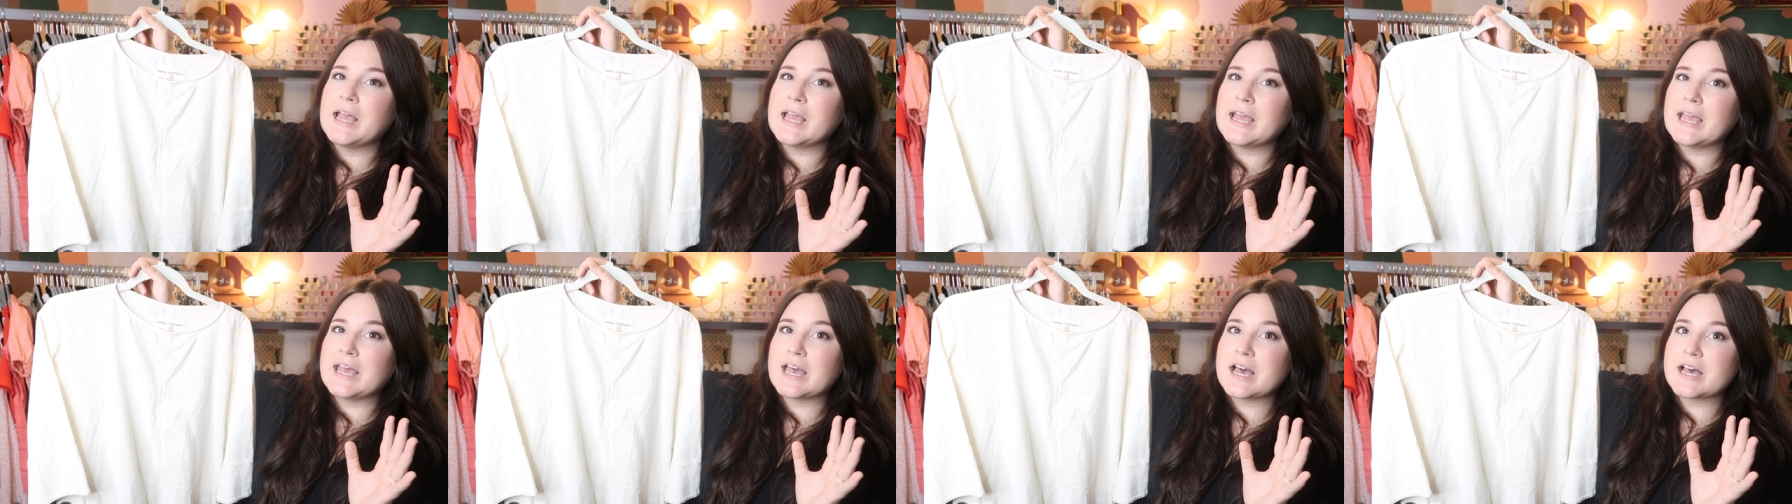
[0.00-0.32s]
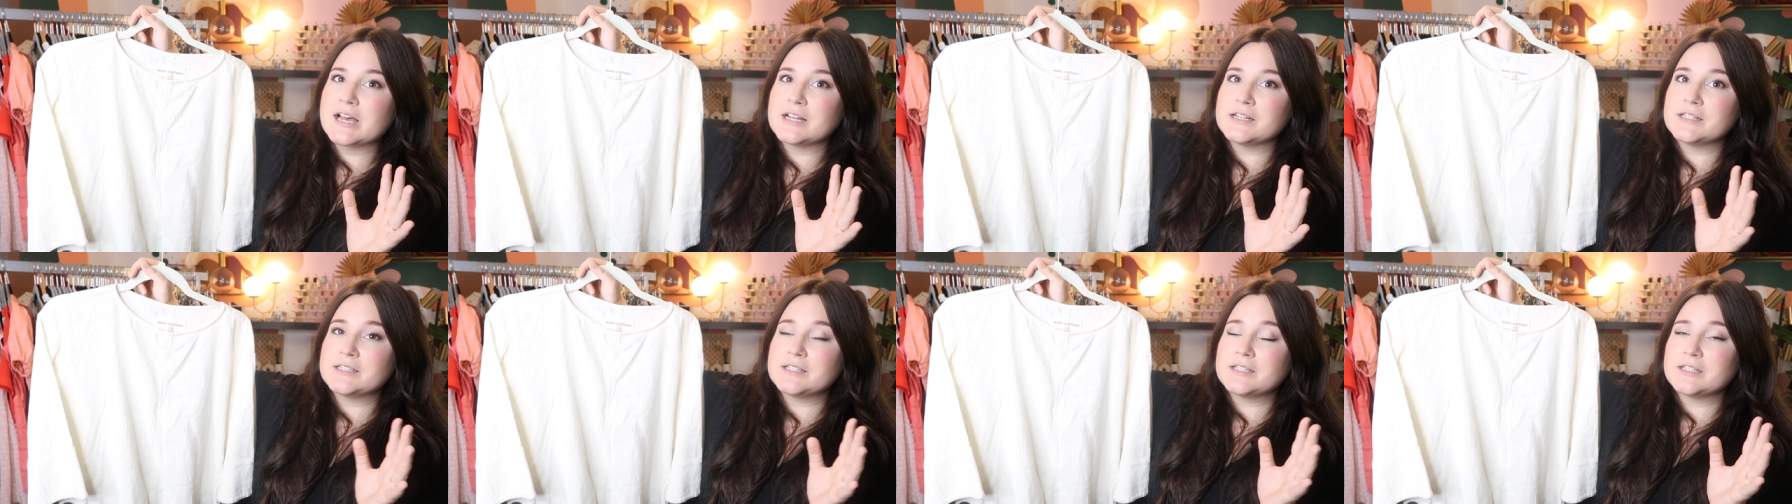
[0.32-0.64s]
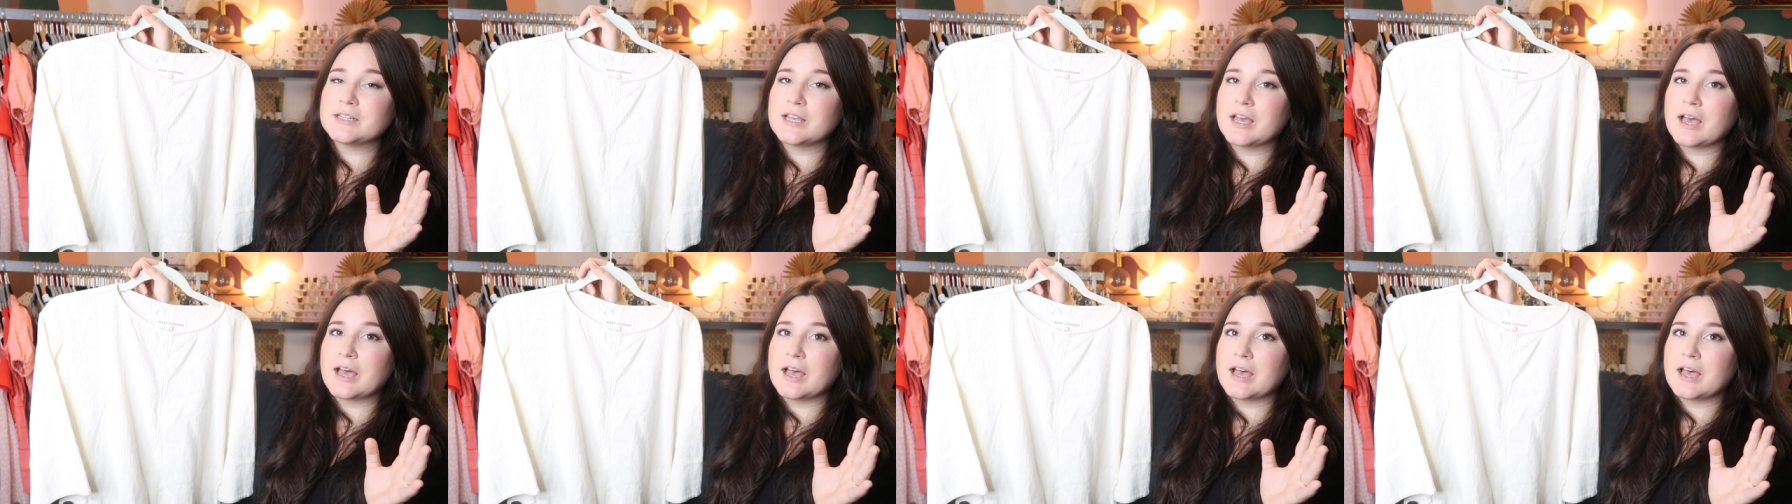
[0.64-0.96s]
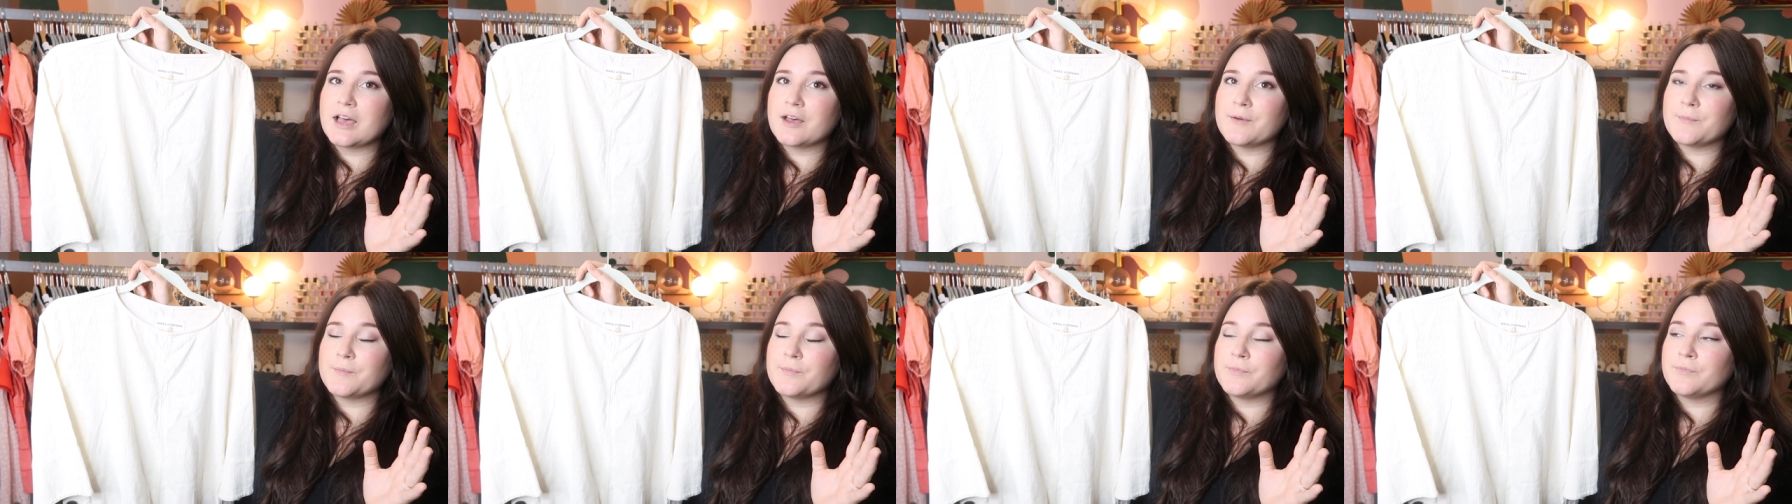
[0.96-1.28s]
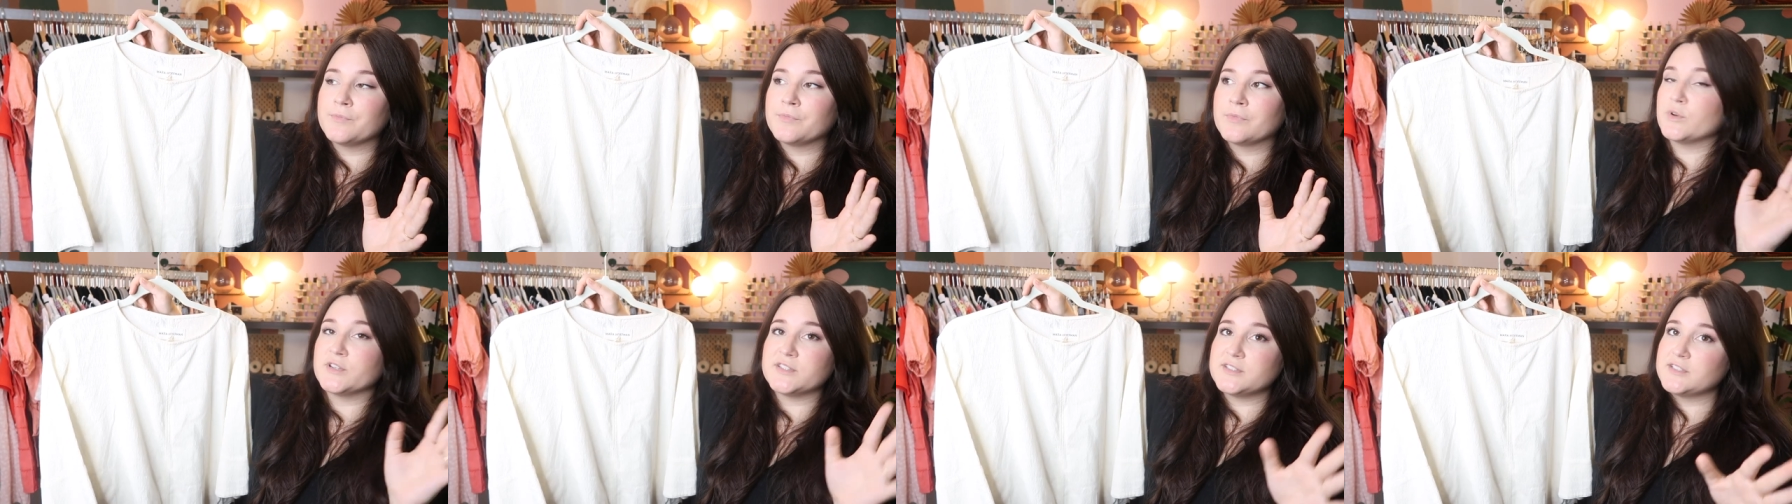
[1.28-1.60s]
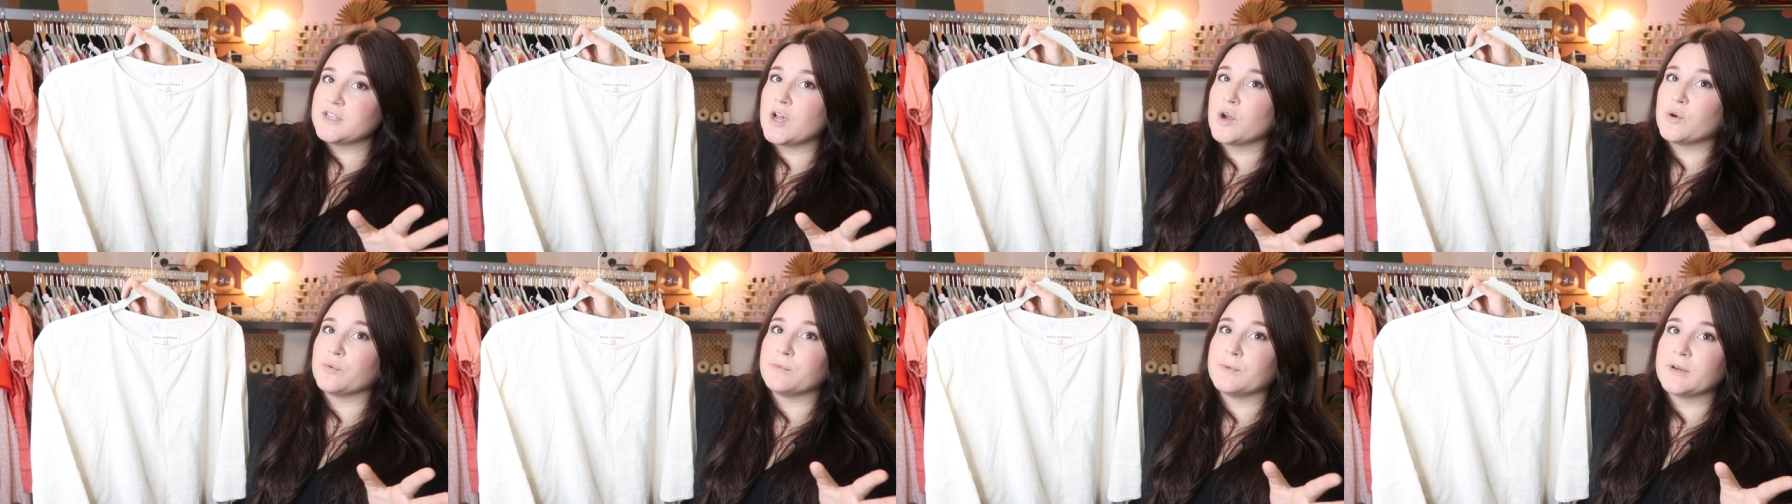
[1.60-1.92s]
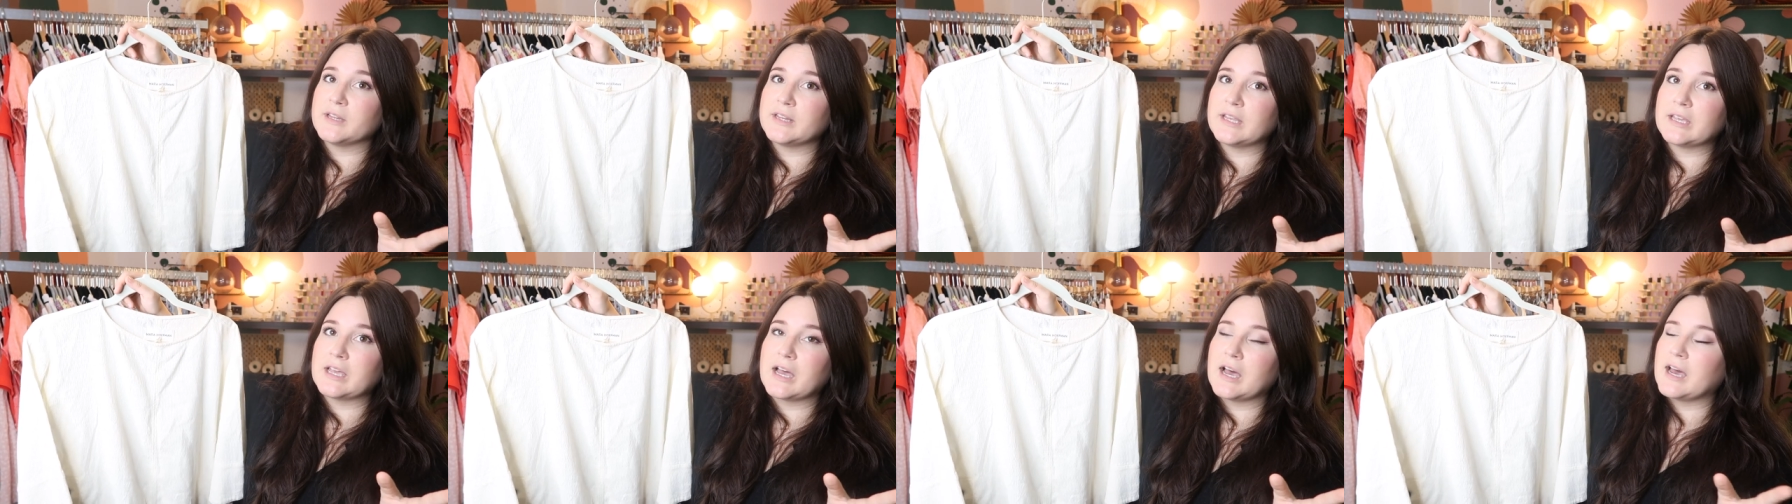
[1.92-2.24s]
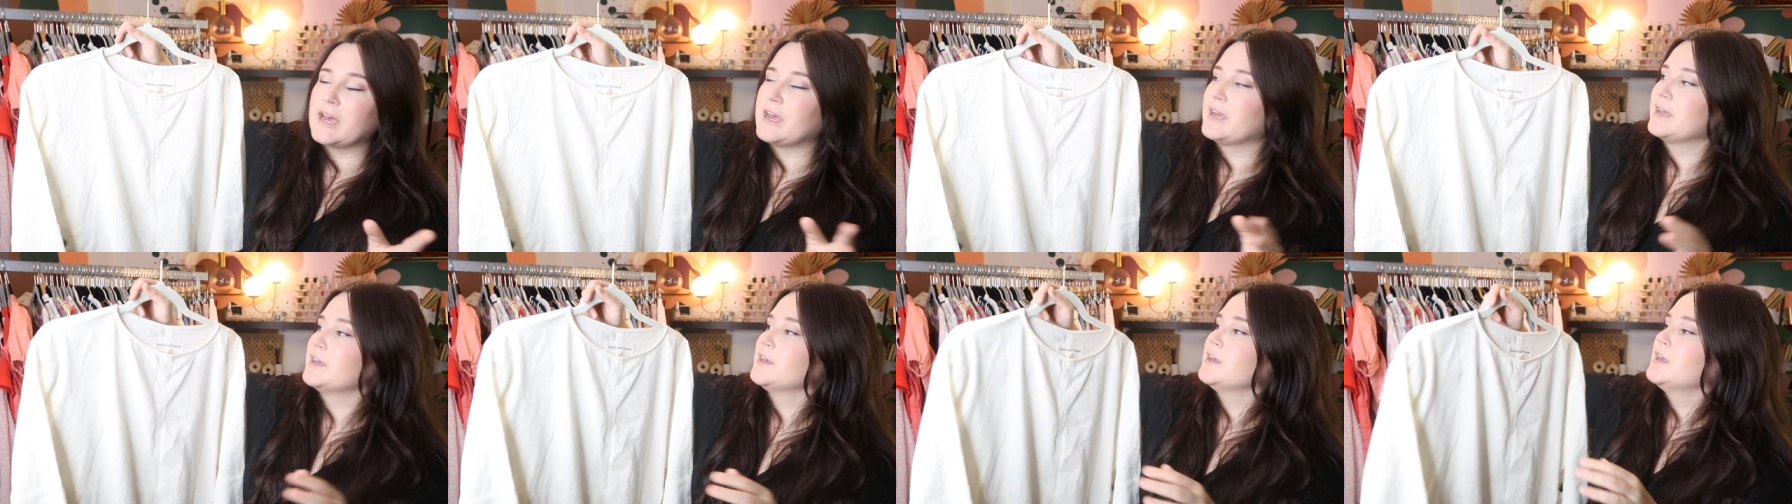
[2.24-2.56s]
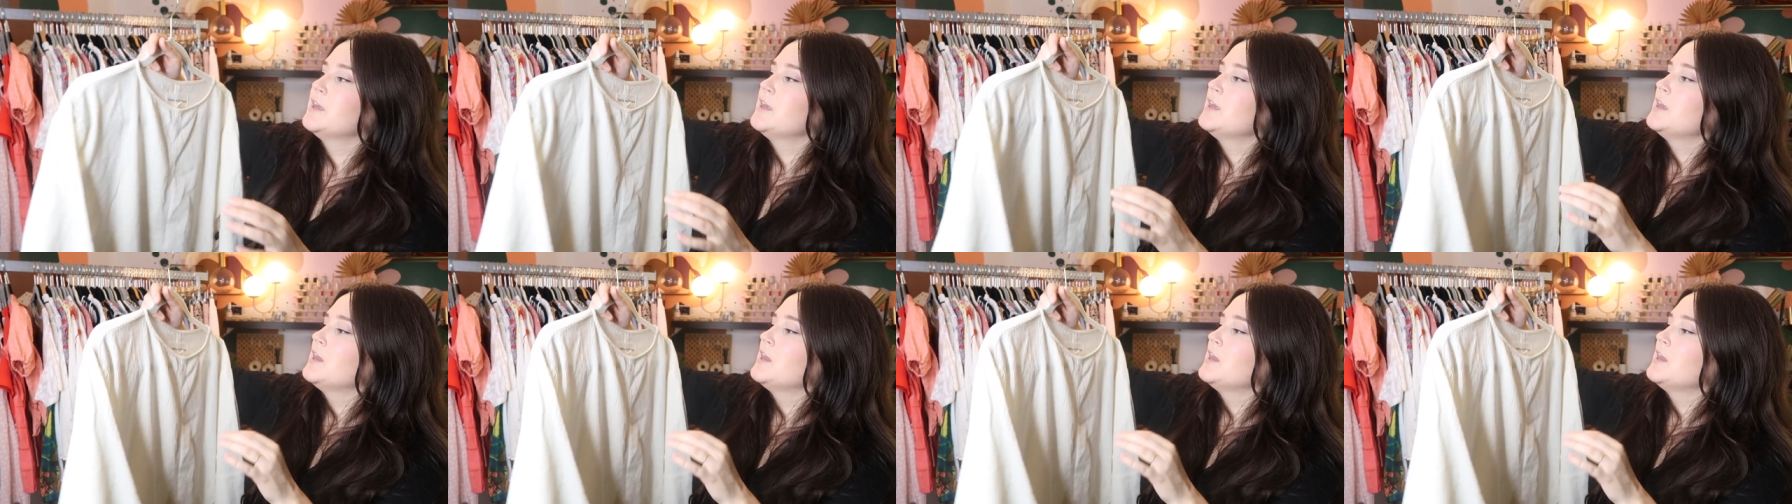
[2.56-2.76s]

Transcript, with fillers: and um, will sell really high.